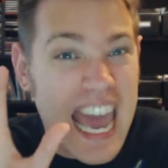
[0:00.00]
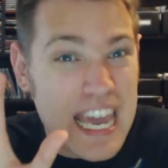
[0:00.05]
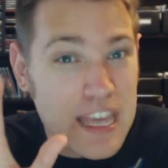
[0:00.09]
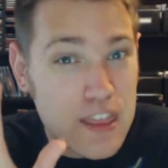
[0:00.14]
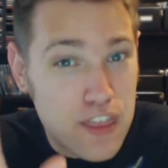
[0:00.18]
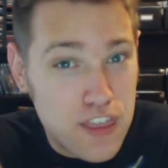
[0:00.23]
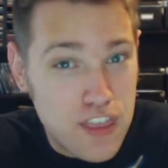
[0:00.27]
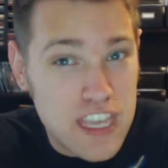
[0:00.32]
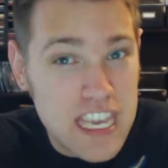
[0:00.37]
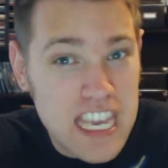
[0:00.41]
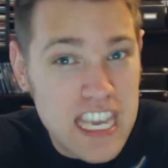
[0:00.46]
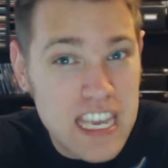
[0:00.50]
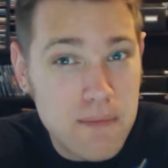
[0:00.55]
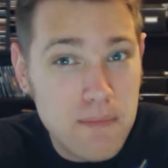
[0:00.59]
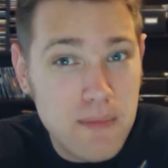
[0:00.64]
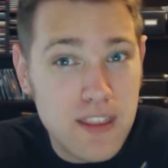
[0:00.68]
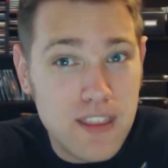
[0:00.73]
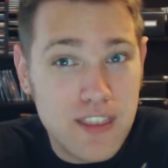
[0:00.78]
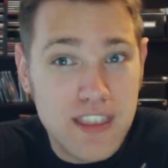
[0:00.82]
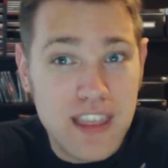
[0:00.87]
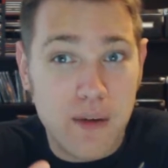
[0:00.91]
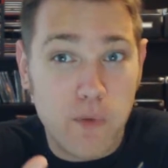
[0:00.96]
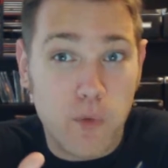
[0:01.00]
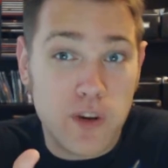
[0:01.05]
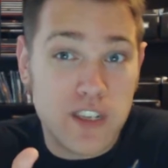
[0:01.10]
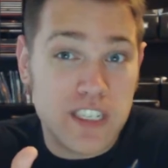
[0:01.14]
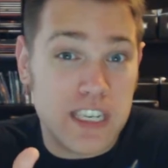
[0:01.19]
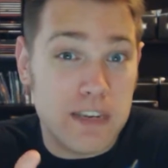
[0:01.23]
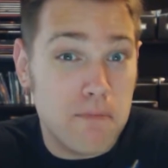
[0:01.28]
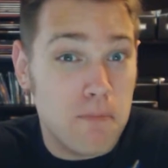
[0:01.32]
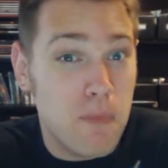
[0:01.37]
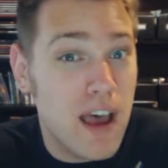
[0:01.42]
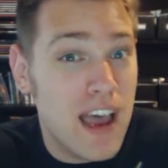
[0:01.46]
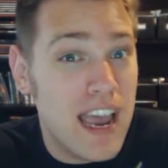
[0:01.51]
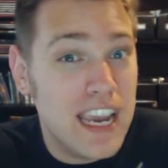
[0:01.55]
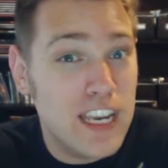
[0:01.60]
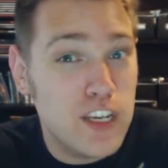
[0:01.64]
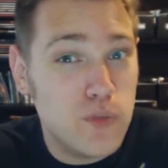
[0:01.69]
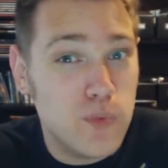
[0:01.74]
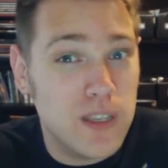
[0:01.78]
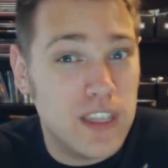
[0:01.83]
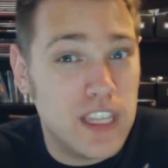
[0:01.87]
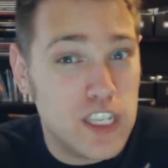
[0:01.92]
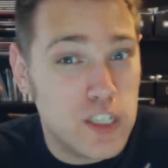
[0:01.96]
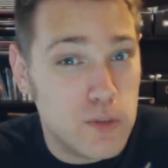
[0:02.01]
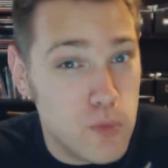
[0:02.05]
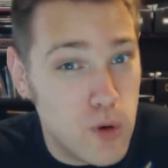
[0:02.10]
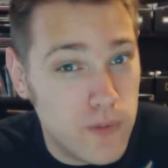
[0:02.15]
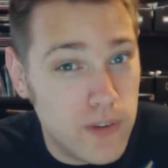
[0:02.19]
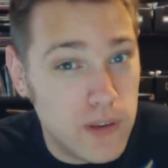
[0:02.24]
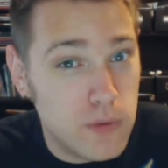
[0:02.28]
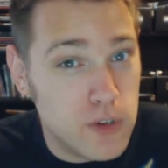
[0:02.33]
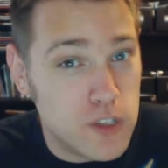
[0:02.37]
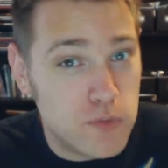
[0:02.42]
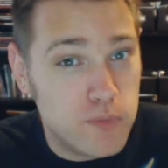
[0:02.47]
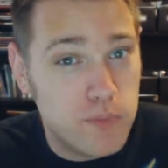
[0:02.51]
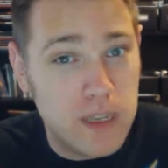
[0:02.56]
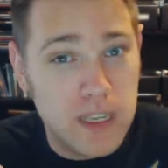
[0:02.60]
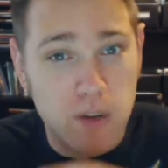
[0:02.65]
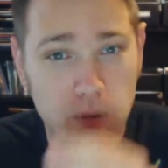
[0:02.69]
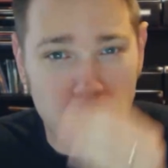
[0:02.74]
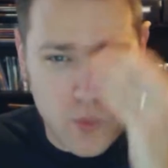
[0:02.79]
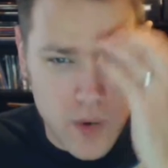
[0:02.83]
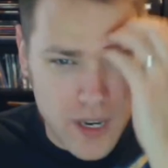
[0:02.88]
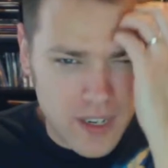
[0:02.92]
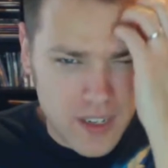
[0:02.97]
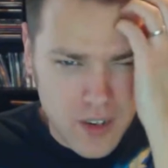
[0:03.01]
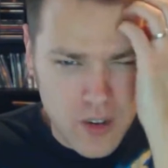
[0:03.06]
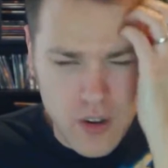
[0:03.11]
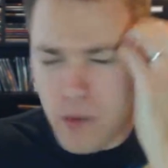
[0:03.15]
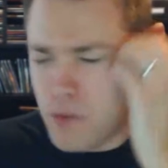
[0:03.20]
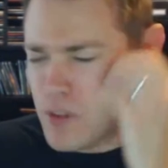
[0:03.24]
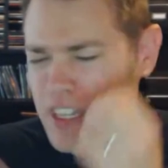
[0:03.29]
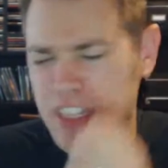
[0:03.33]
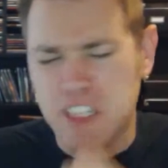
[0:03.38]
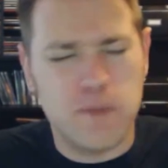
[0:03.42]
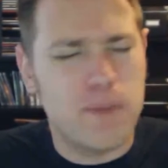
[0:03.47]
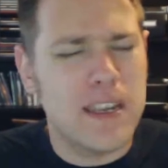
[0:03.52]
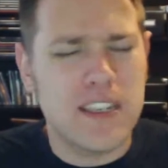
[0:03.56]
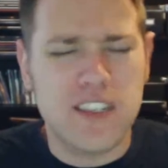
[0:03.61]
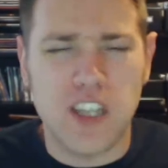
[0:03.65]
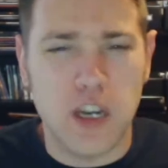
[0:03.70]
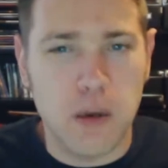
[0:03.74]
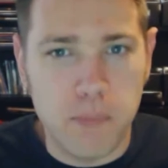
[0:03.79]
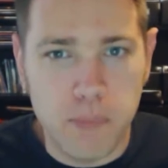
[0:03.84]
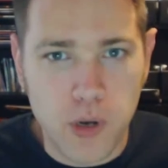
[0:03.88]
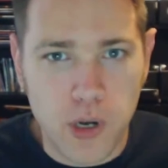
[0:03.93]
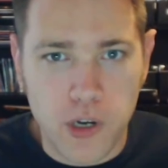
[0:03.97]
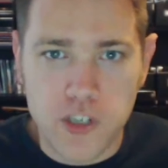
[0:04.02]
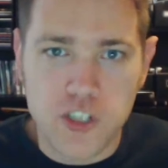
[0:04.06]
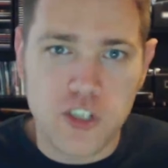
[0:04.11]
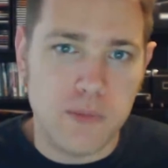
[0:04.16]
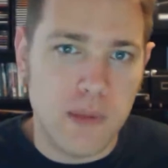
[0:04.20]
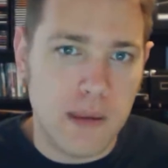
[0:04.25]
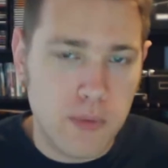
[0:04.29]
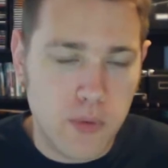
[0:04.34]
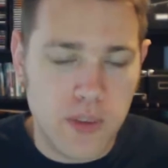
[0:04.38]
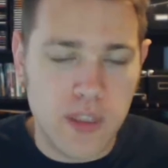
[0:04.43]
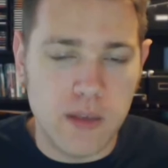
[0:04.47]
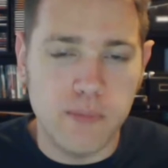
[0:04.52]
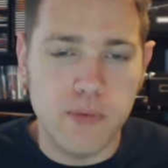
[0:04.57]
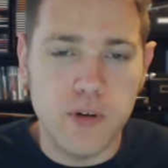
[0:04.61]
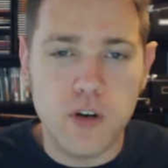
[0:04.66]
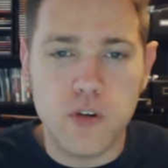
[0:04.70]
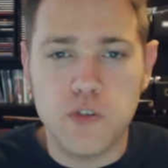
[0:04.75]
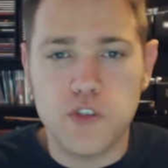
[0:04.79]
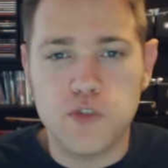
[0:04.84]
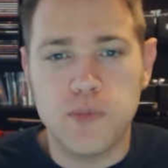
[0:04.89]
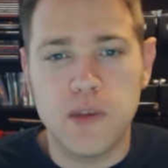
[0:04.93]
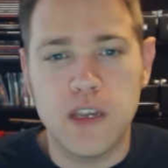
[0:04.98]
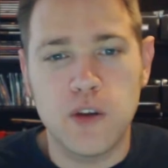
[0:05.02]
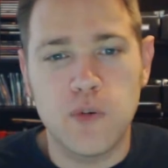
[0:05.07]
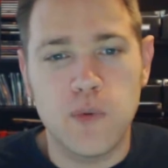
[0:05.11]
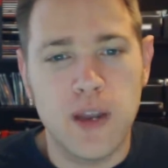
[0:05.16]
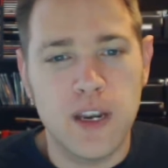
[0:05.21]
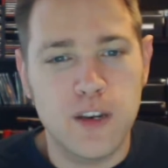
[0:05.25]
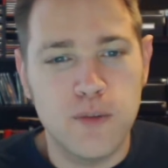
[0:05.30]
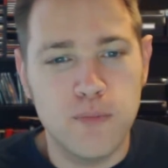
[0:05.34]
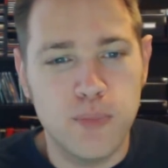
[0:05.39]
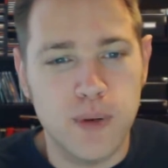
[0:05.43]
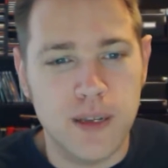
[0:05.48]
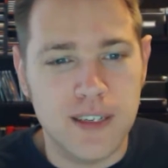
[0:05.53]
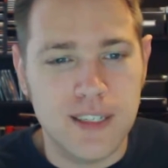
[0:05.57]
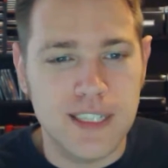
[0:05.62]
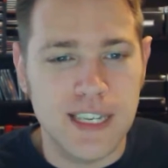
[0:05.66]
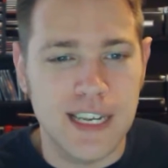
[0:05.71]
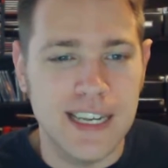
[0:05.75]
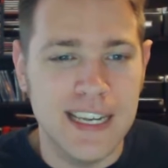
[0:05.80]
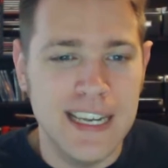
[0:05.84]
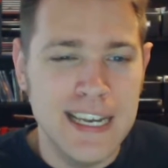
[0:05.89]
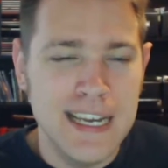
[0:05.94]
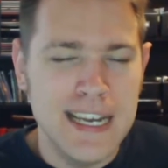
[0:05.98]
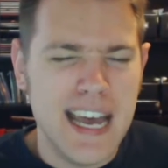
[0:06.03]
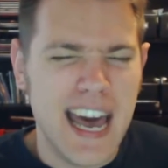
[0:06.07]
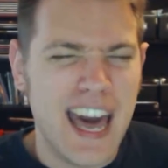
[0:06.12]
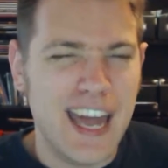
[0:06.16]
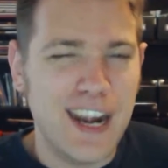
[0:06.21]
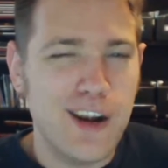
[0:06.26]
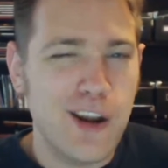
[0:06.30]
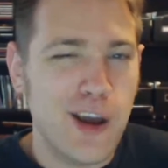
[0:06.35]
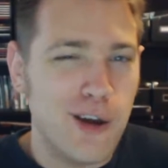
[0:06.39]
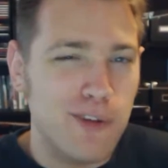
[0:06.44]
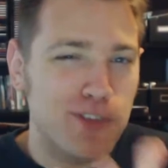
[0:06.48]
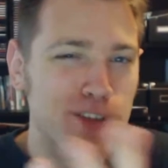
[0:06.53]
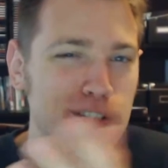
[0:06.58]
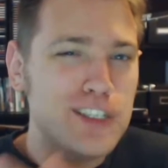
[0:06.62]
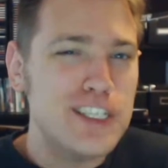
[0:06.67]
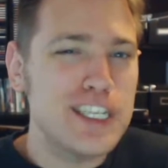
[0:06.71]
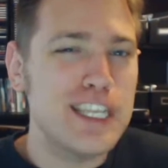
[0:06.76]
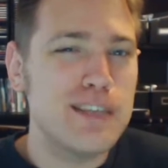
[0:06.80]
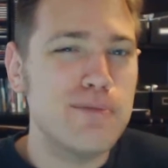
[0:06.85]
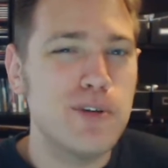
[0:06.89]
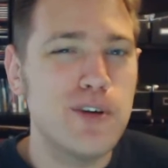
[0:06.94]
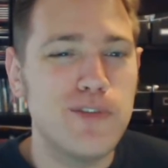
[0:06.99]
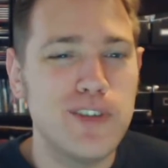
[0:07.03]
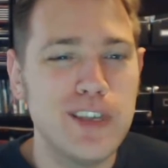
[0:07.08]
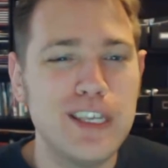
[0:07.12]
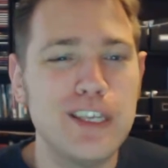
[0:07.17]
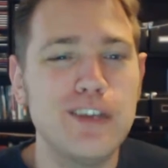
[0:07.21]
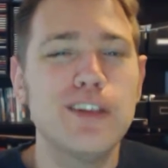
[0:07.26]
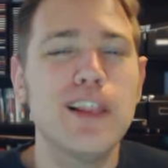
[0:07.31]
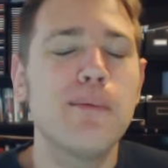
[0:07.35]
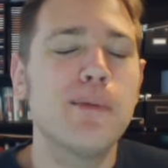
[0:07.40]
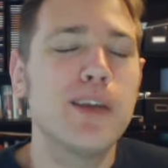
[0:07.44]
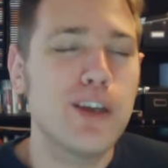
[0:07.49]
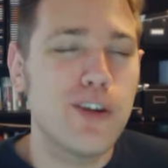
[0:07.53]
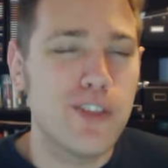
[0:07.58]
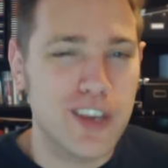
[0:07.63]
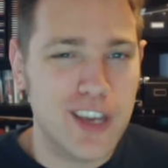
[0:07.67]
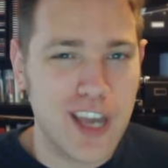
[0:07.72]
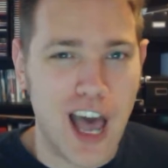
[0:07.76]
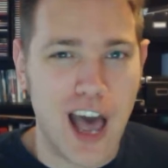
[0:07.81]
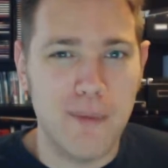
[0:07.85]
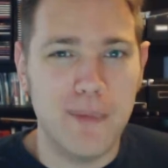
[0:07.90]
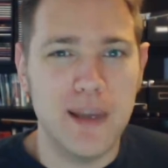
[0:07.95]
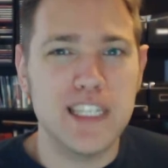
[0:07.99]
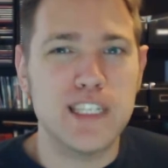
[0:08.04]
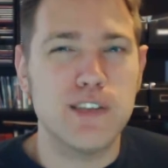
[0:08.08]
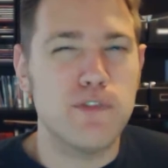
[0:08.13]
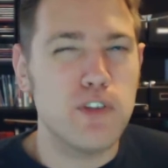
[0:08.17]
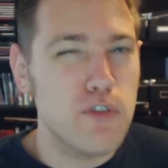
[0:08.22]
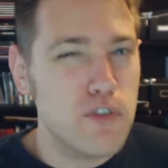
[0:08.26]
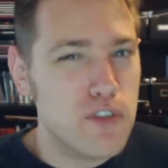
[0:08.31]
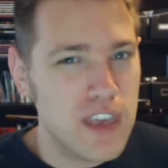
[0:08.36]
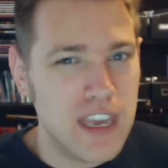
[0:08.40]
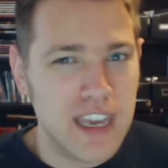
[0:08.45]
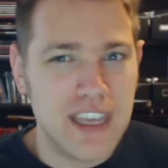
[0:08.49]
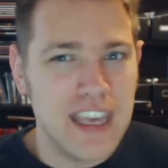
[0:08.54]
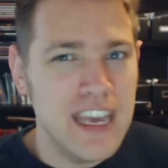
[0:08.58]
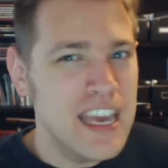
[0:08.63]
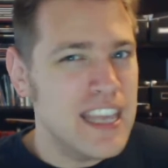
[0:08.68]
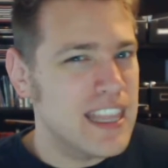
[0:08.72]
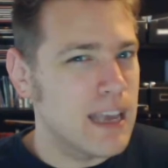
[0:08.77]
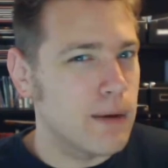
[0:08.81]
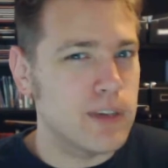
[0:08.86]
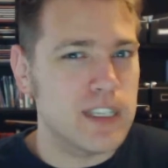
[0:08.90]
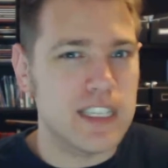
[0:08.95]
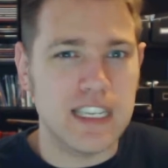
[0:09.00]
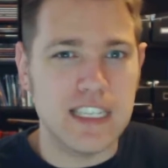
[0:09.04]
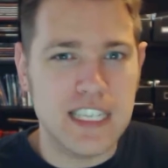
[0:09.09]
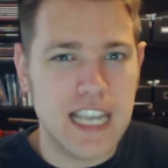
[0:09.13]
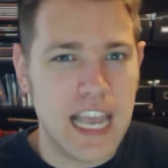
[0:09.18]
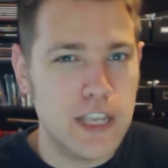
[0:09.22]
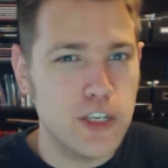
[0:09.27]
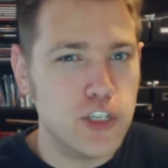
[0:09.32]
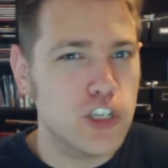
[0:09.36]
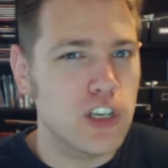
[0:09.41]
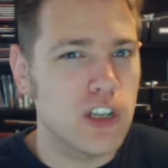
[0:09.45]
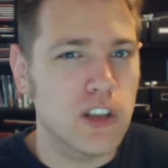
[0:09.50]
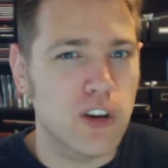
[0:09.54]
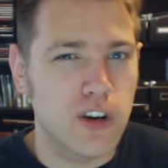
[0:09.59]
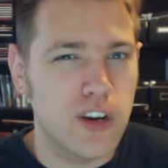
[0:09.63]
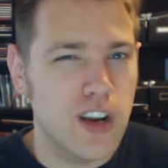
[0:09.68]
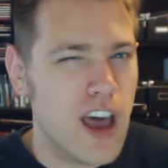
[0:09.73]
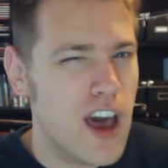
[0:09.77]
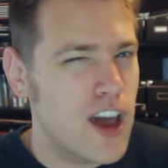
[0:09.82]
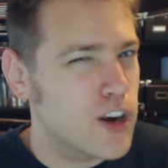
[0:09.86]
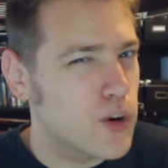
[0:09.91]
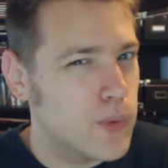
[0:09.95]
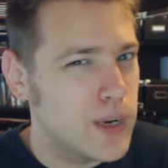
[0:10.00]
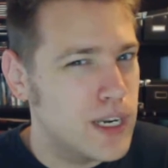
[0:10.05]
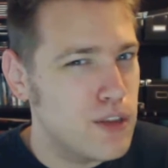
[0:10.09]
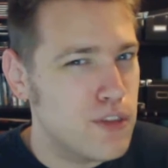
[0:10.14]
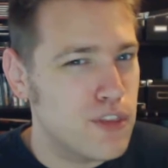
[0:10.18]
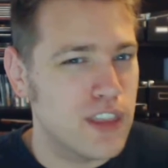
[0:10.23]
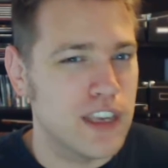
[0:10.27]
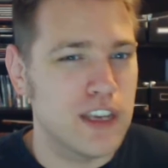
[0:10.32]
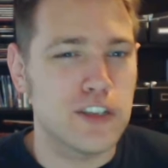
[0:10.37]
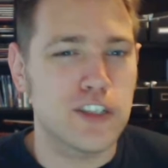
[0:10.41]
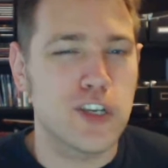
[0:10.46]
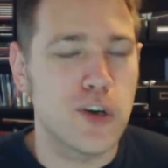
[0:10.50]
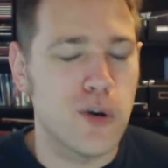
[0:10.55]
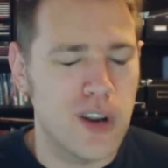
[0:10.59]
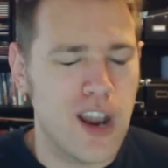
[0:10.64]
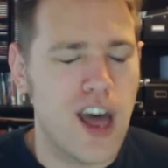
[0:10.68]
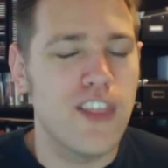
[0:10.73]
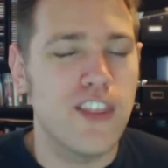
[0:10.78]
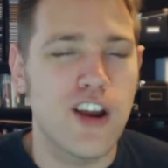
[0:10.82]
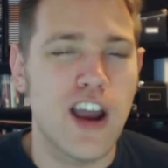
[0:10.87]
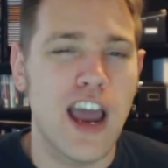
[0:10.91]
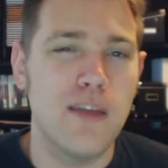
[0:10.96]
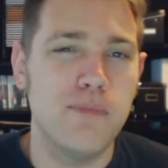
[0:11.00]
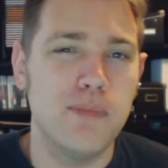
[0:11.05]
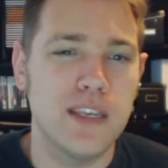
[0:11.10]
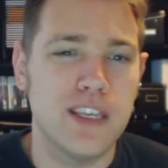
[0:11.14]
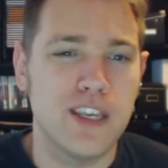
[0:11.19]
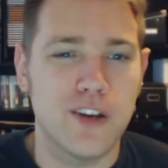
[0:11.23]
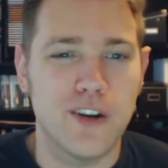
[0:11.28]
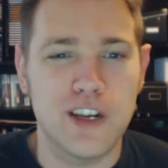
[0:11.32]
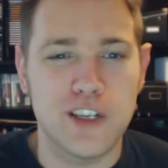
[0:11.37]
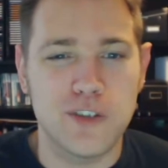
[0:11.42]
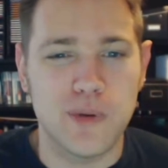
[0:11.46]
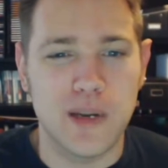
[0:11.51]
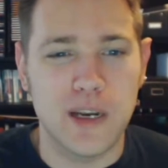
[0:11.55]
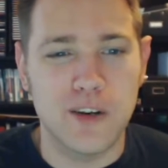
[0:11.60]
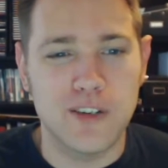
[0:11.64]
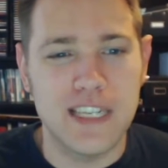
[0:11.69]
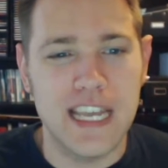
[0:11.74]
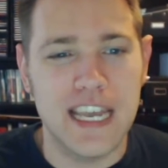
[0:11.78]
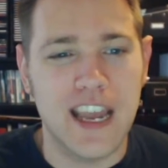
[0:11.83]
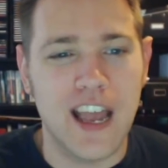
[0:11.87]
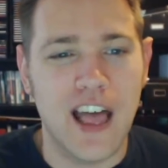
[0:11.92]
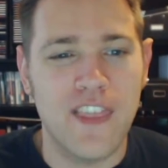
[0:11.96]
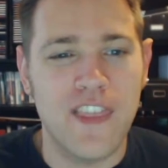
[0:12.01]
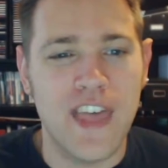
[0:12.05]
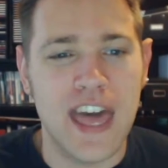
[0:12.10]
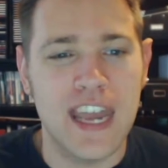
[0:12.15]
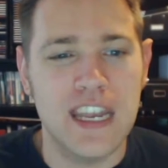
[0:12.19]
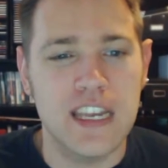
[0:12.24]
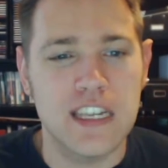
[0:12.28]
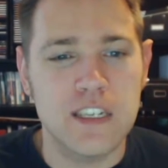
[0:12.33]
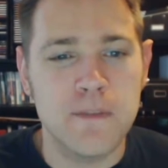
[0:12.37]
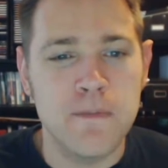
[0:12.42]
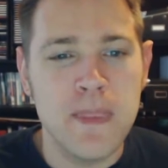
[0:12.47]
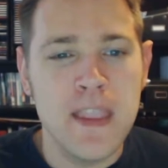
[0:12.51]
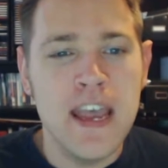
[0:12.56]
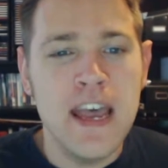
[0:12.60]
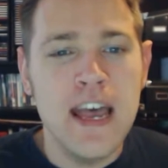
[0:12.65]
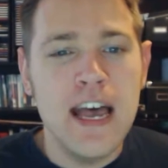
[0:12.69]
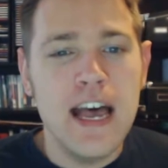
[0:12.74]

a theme that was in mind when this movie was being written, or it's based on a book, so maybe when the book was being written, but I don't know. If you see the movie, you let me know in the comments if you think that was intentional or not, or what you think is going on there. I'd be curious what your take on that is.